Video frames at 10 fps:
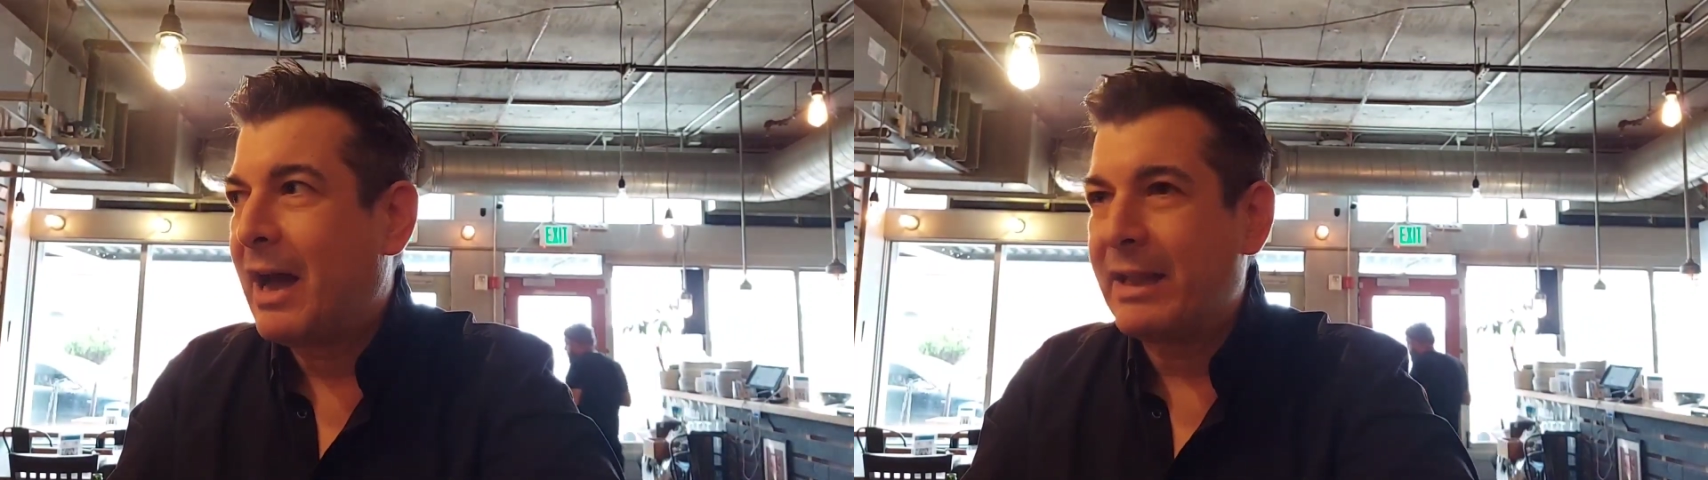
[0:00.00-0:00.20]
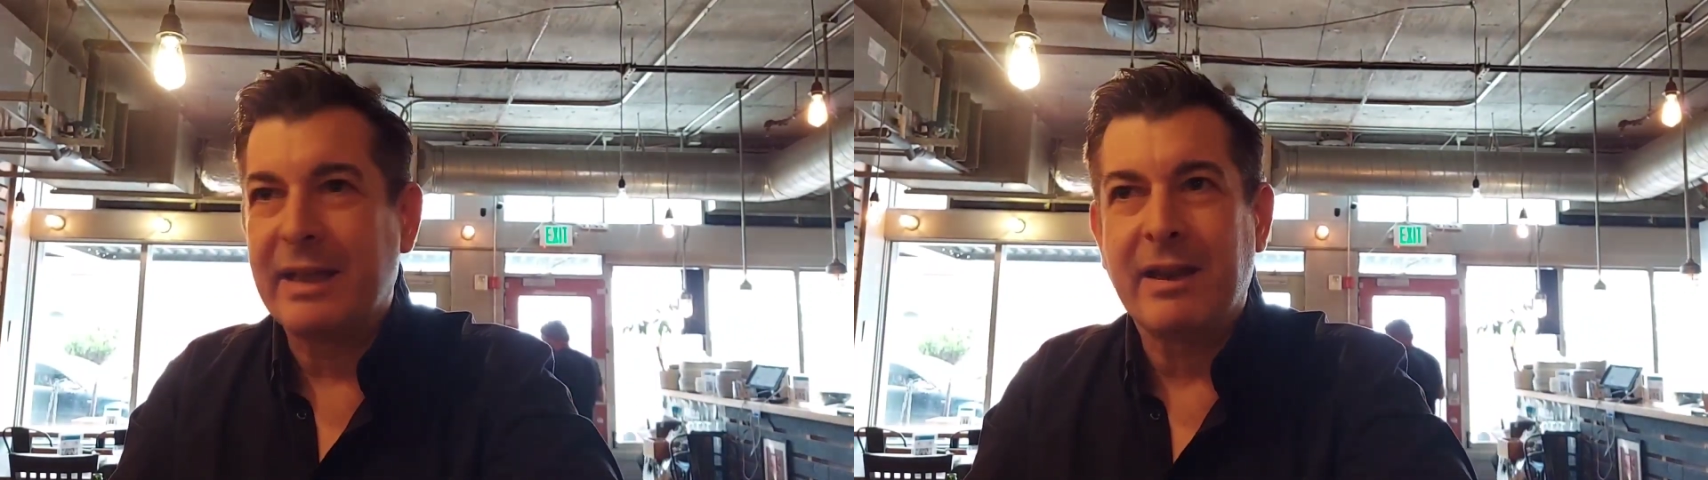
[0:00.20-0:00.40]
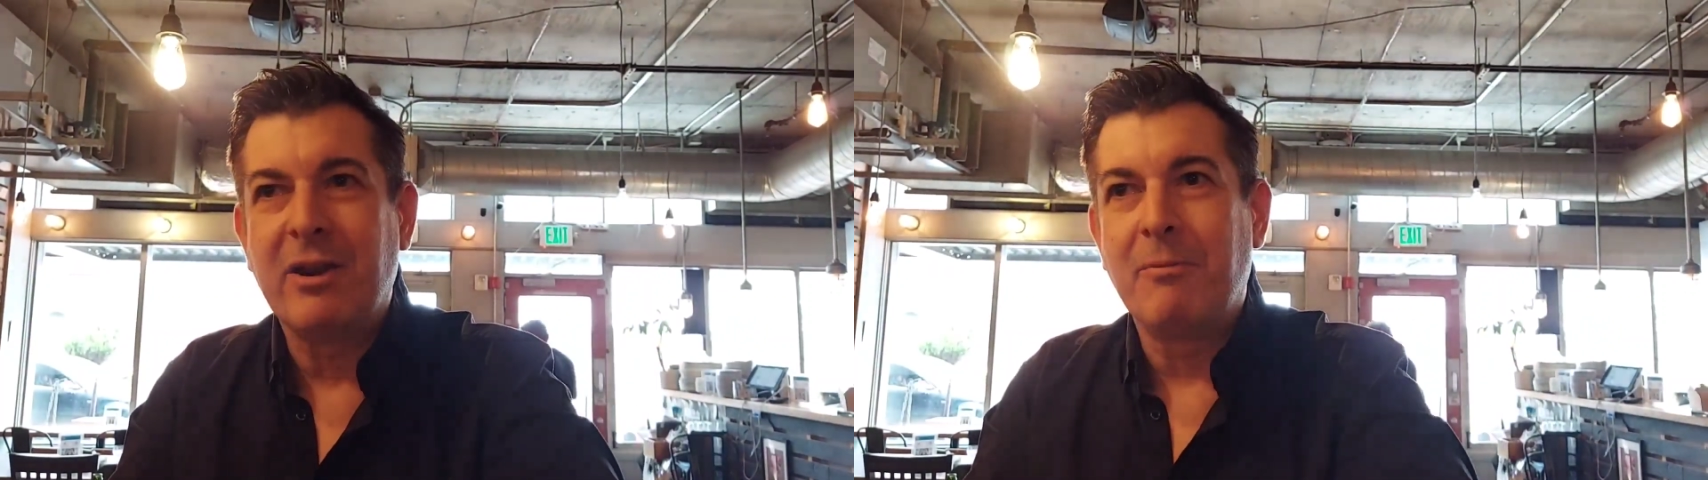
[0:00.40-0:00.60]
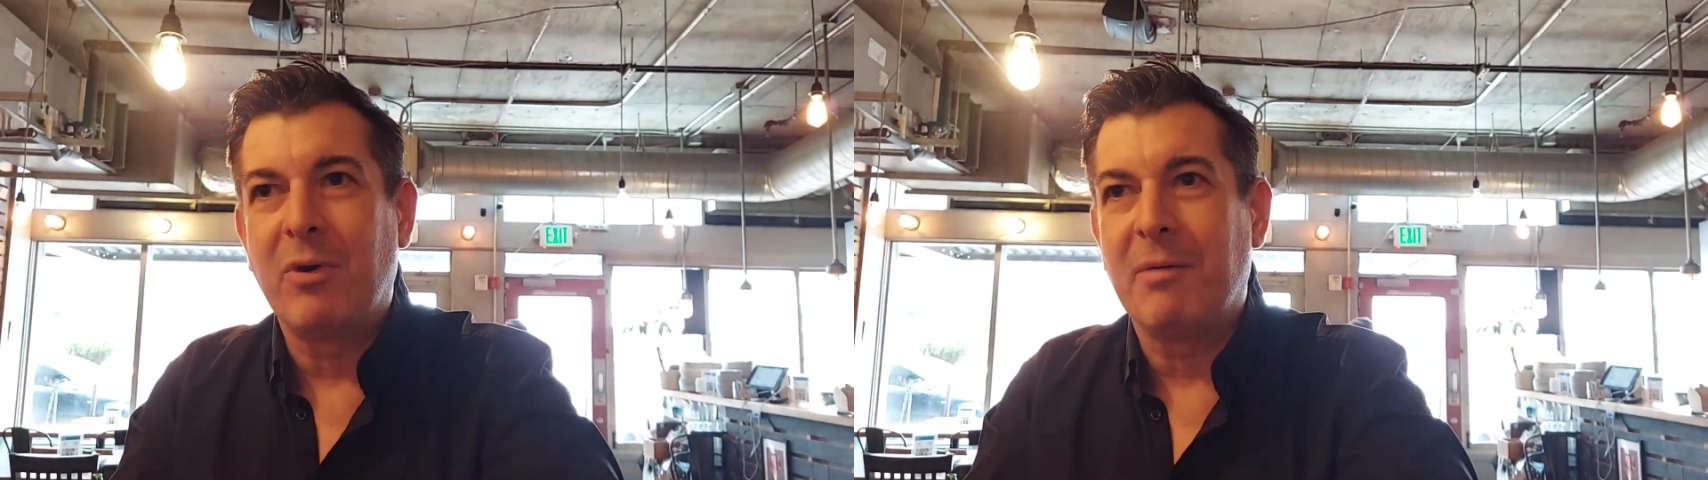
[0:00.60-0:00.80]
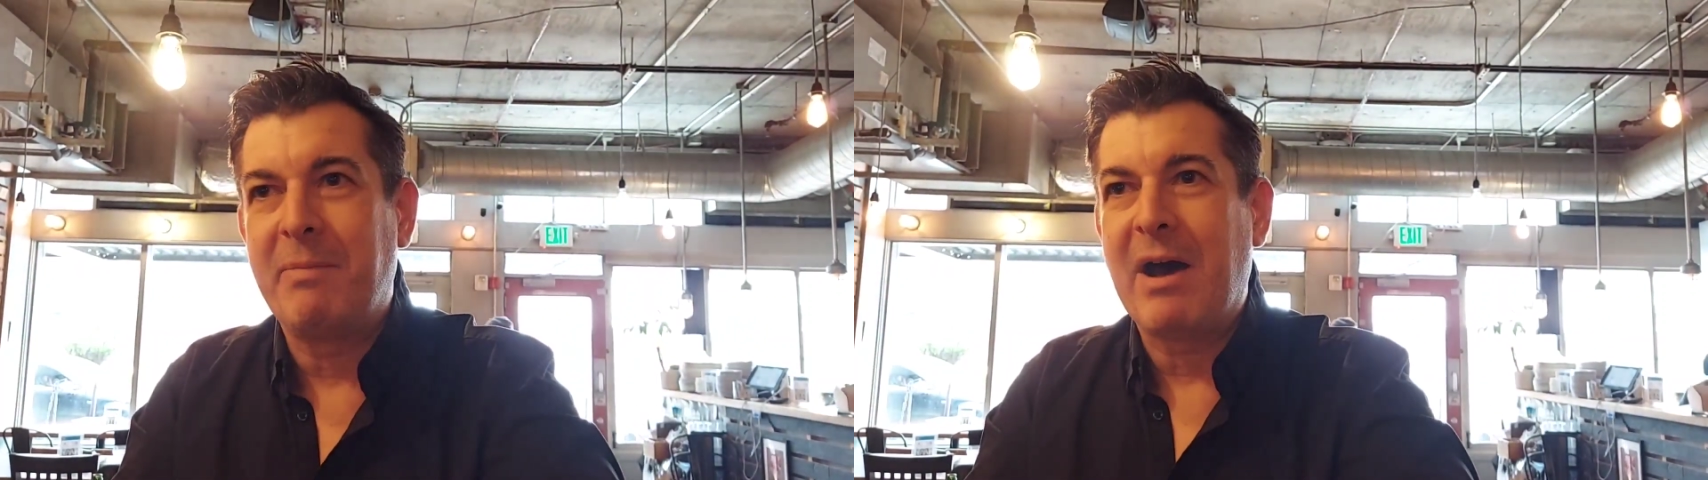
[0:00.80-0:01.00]
I'd like to know
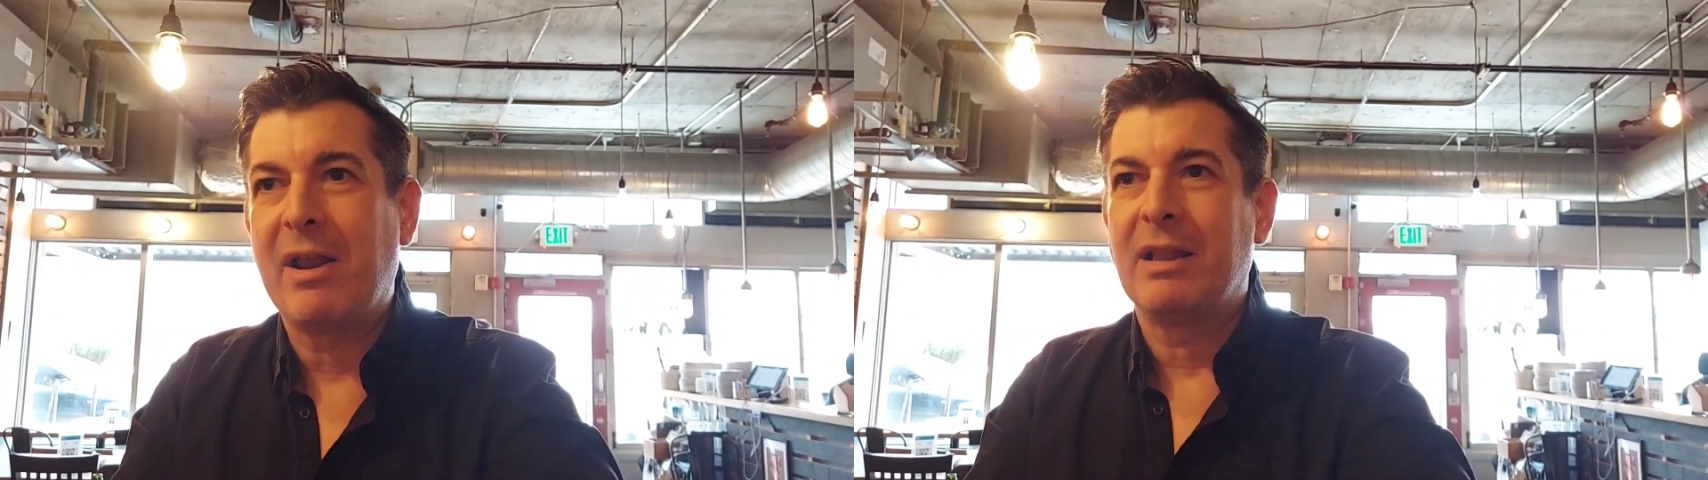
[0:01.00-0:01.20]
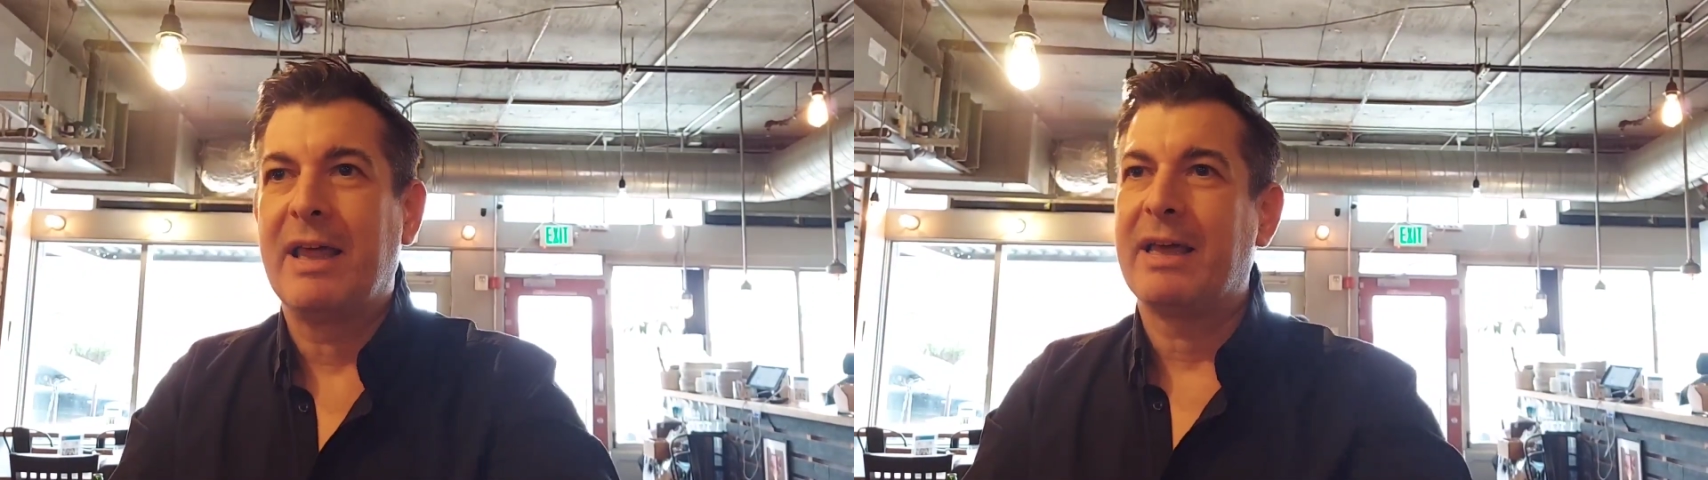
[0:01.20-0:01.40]
more about it.